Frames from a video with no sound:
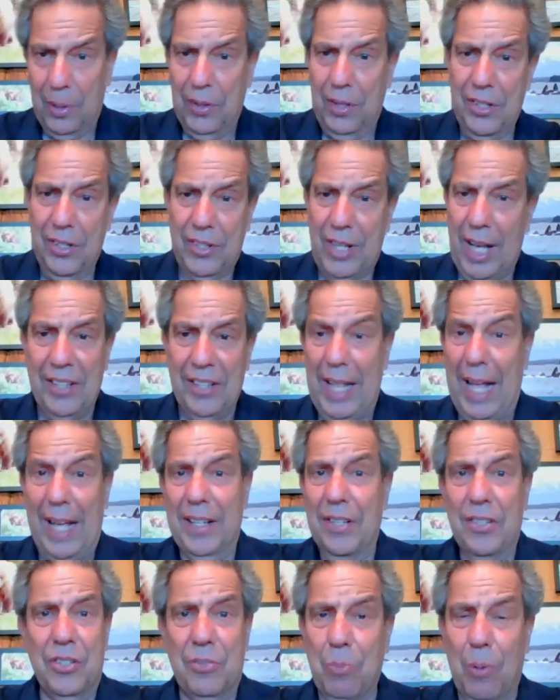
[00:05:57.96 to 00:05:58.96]
where these guys,
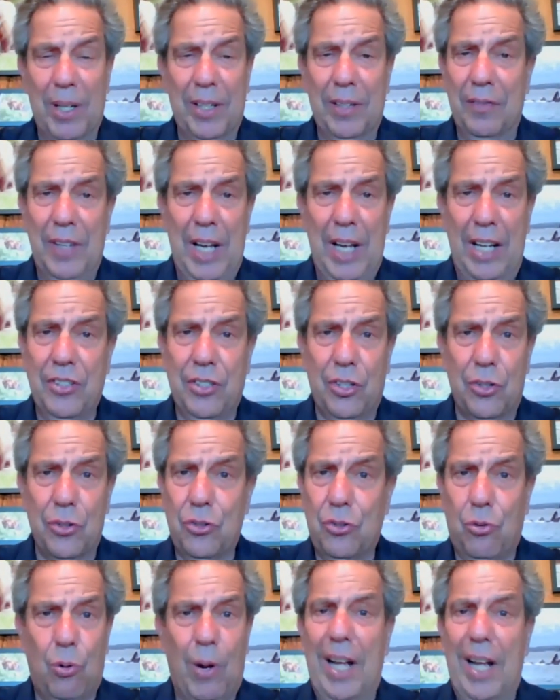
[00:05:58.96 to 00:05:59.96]
that is one of
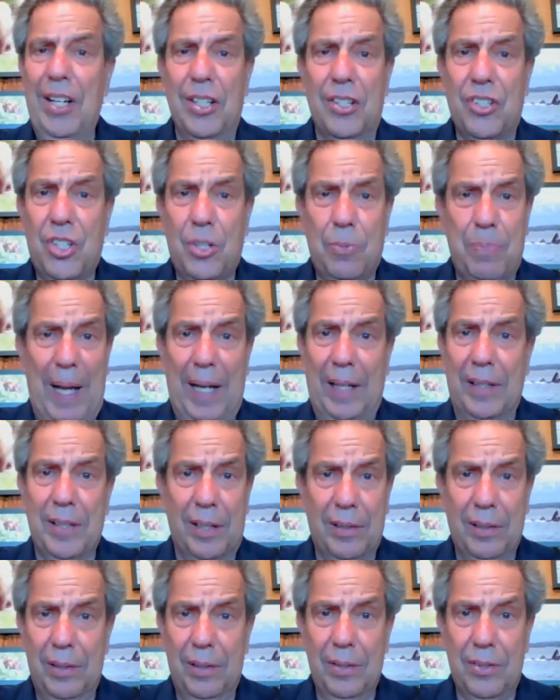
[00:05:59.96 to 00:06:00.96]
nature's greatest
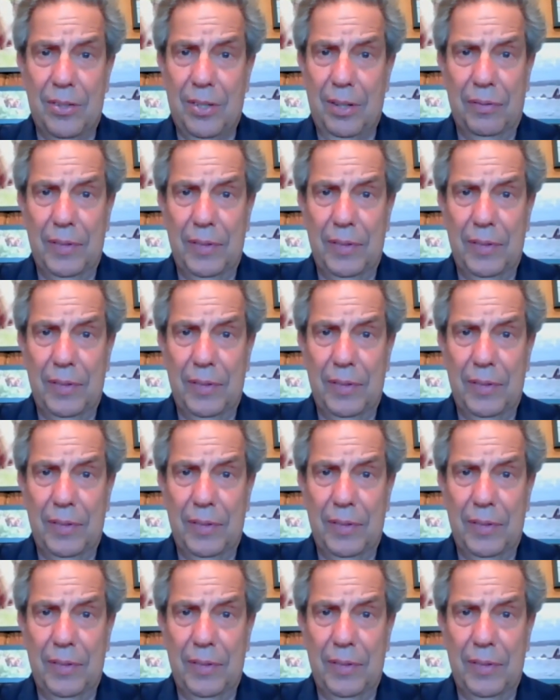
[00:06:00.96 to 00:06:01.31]
spectacles.